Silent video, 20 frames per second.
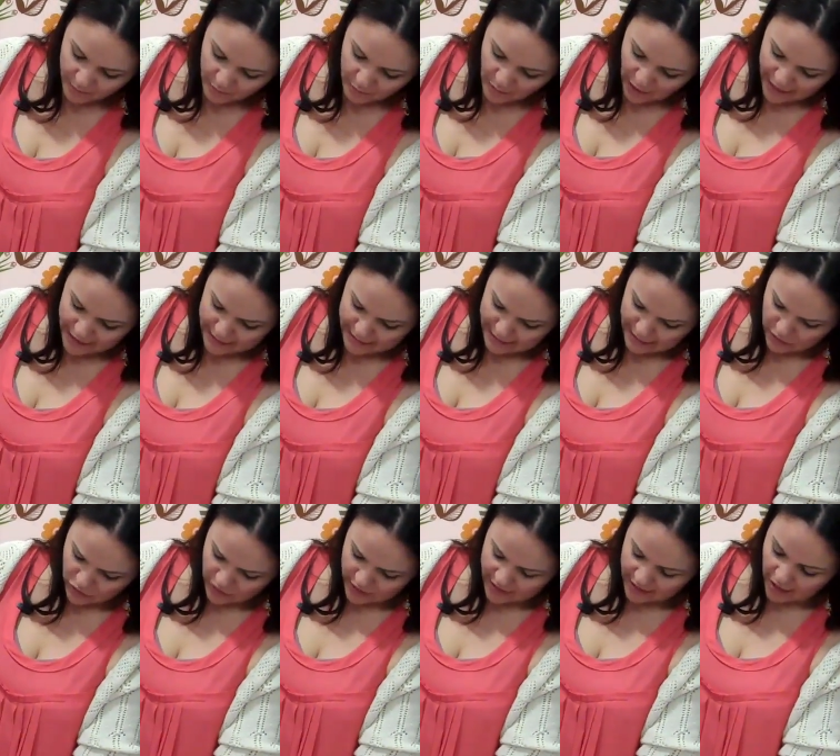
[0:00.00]
bright
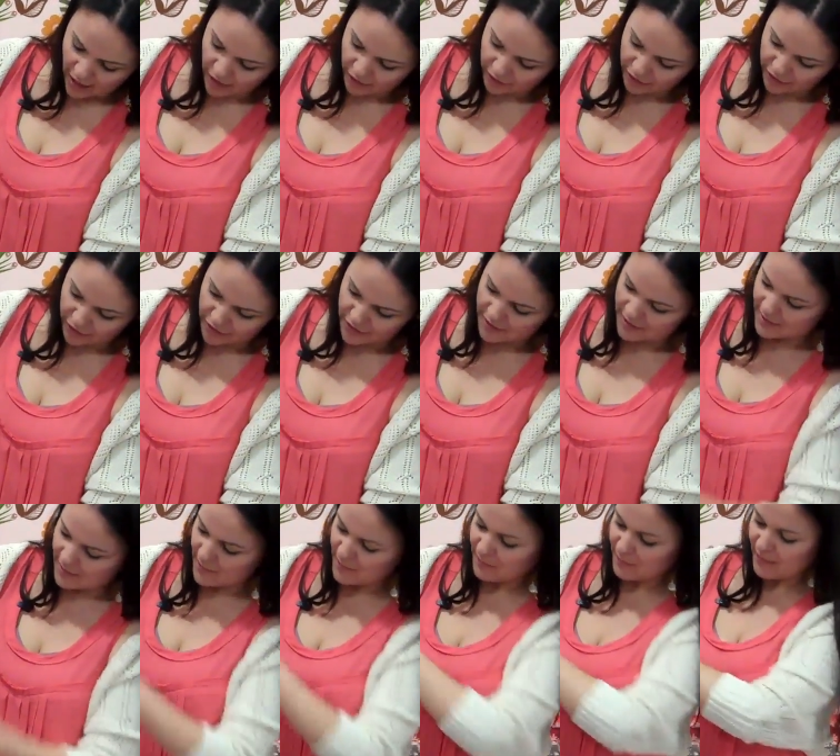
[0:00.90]
citrus colors.
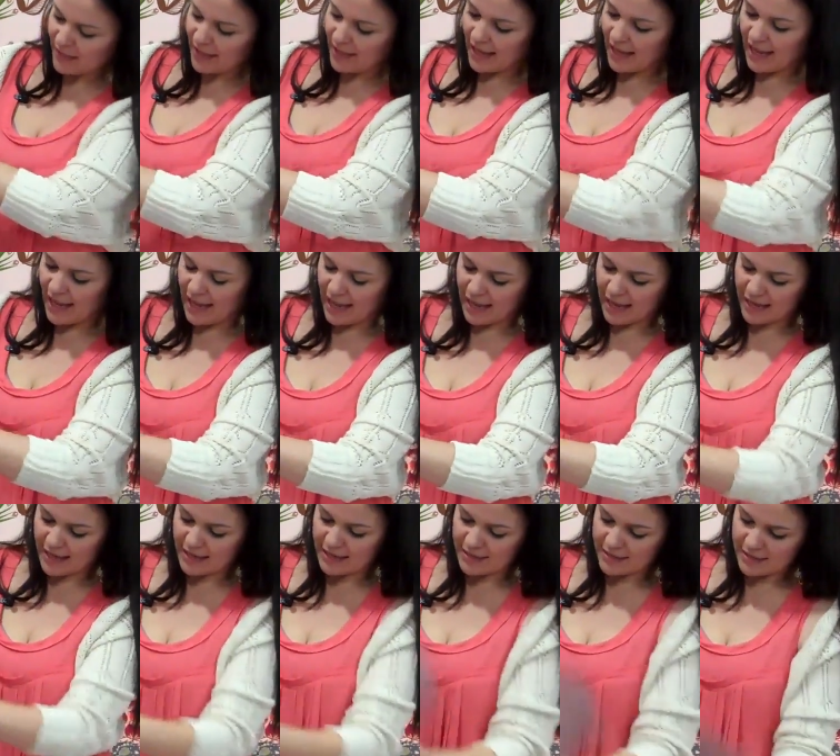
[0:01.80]

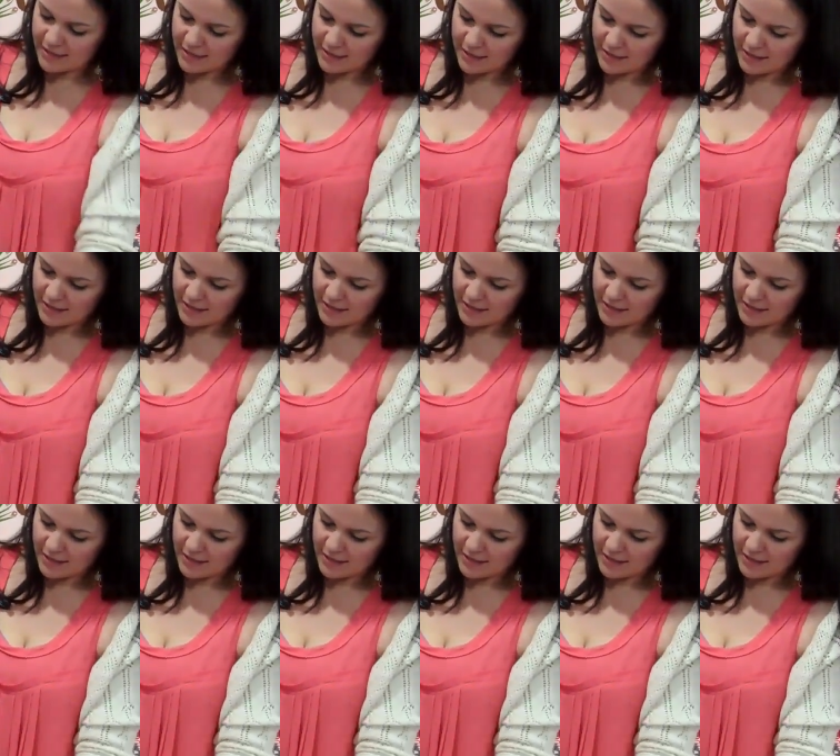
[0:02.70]
And